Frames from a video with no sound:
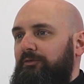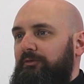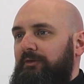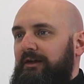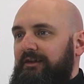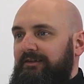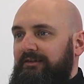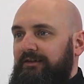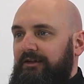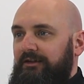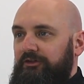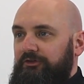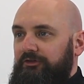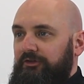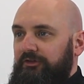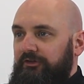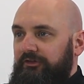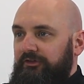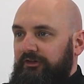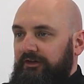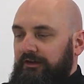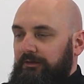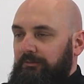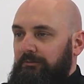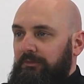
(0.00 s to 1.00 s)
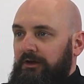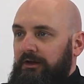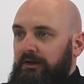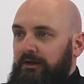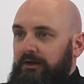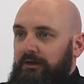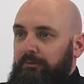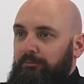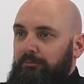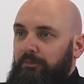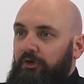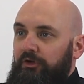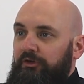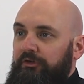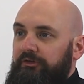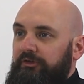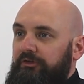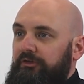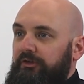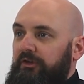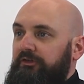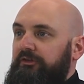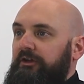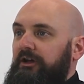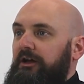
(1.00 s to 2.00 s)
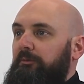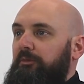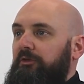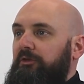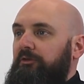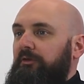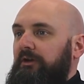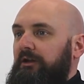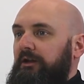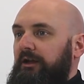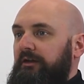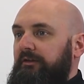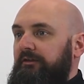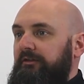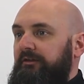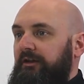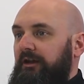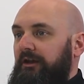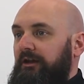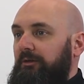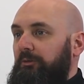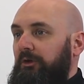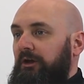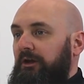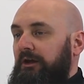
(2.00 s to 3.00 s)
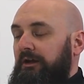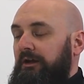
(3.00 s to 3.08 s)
threat intelligence team monitors the cyber threat landscape